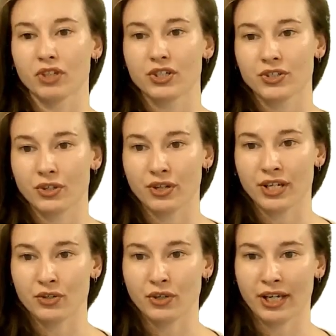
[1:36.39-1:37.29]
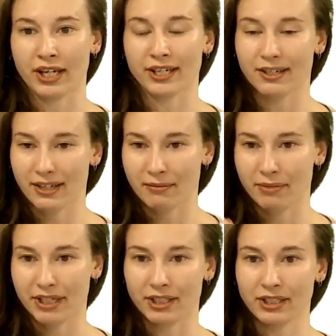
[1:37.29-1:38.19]
so that you can
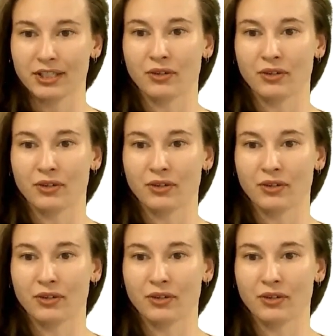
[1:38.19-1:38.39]
mill